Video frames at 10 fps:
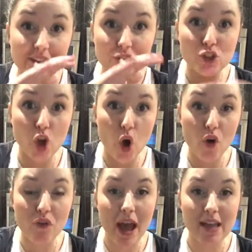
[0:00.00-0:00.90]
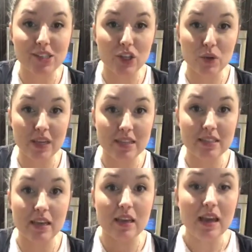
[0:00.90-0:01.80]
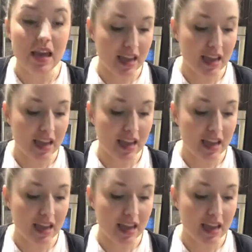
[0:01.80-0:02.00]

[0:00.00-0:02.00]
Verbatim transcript: So fast, so easy.